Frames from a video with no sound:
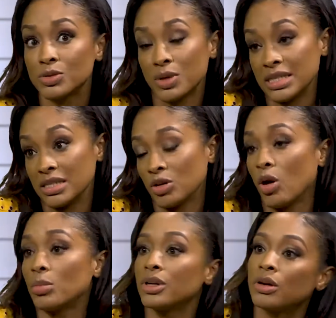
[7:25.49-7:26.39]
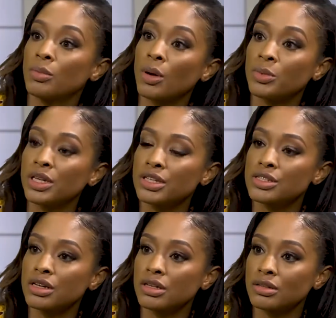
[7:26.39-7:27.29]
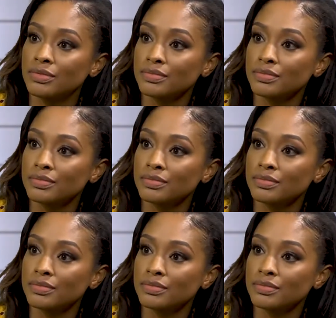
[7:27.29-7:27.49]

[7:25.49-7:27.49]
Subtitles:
Is it common in our population?